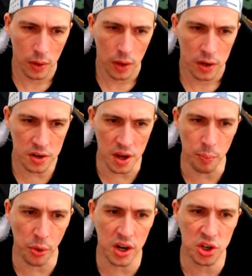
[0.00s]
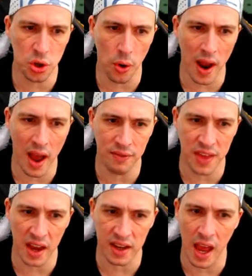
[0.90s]
Because I'm pretty sure I have
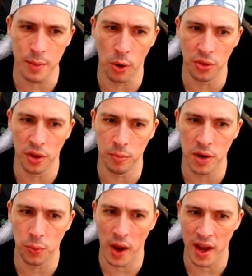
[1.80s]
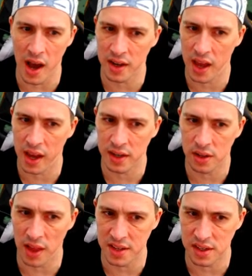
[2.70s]
that game on the Midway Arcade
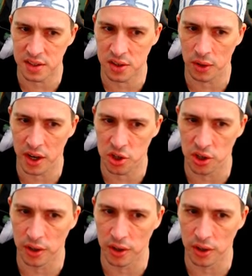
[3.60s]
Classics Collection.